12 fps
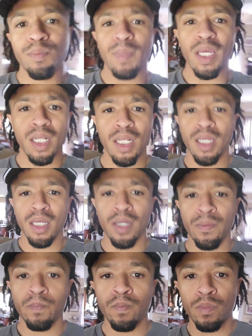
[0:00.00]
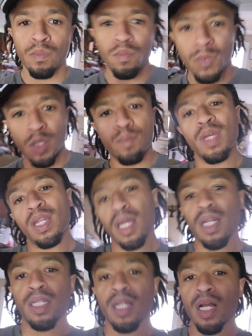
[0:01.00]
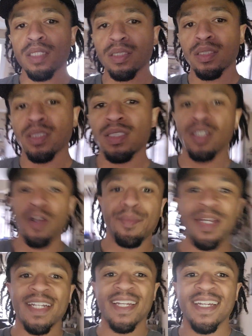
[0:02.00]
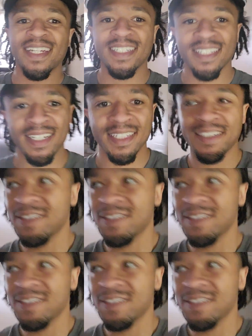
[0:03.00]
mid 90,000s. You know what I mean? Like,